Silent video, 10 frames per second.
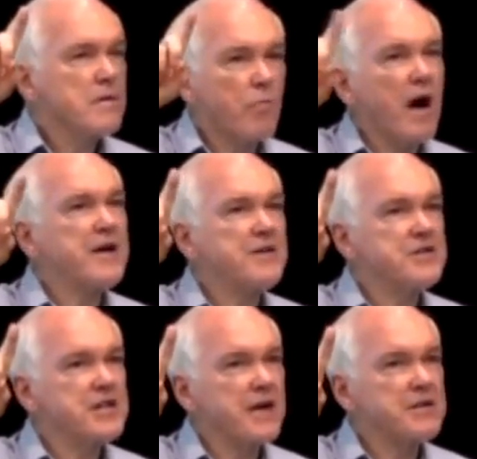Why did the
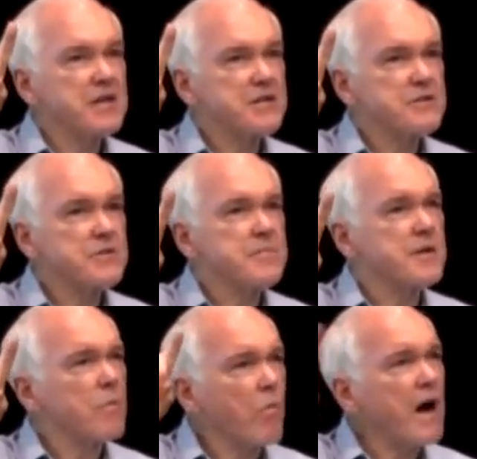Saudis not distribute
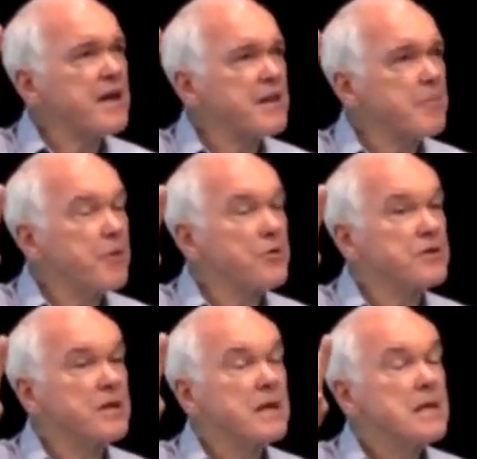it? Why did they oppose it?